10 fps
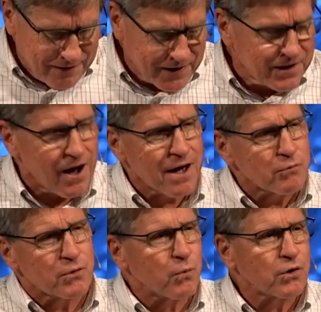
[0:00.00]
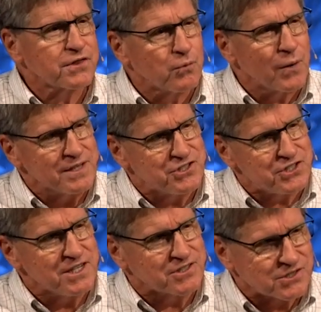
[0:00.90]
that God would work the way
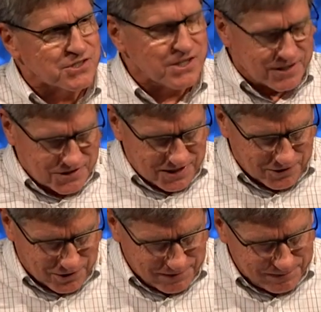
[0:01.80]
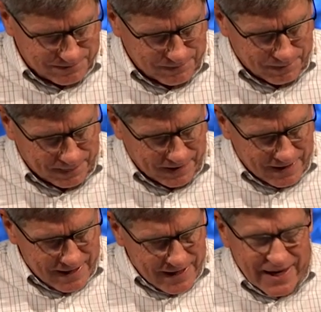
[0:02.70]
Jesus does here.
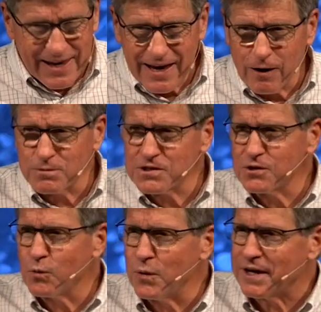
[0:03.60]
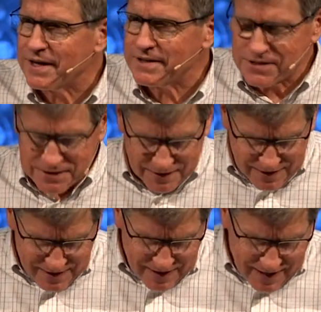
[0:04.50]
He helps the weakest
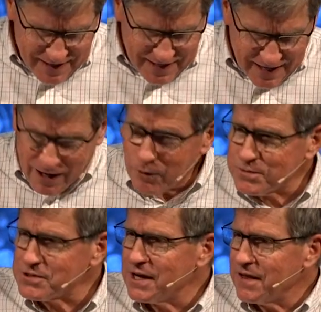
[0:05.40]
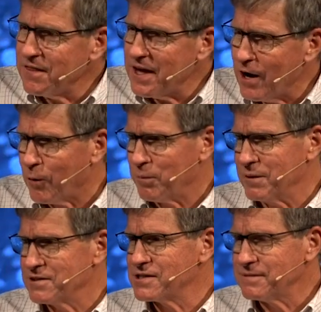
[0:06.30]
and he helps the
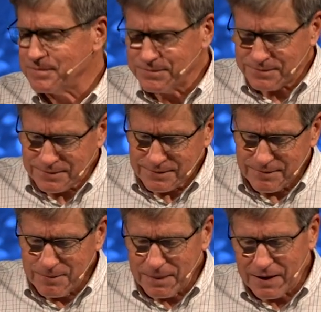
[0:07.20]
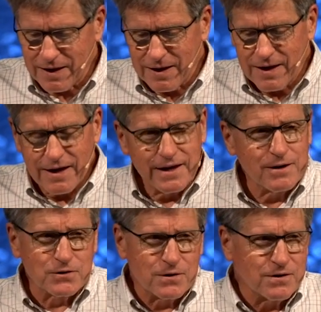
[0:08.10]
helpless.
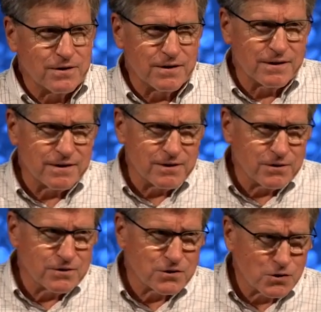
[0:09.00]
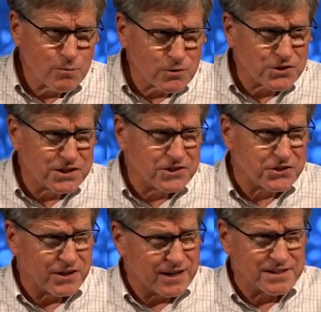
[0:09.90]
You know,
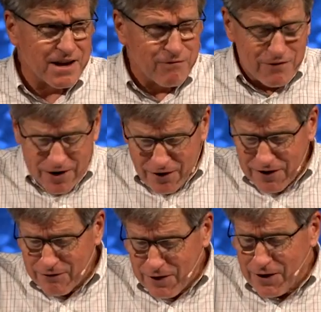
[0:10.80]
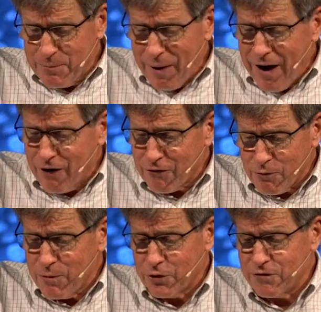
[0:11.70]
superstition is a very, very
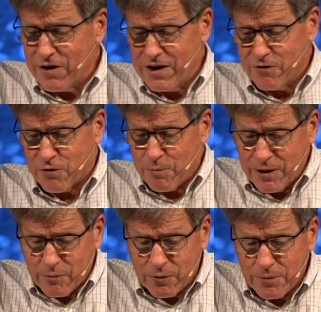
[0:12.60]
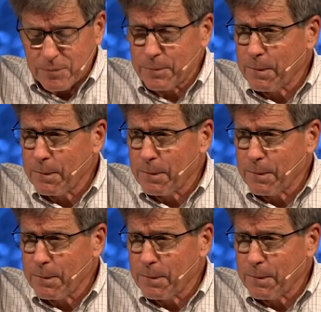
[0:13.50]
powerful motivator for people.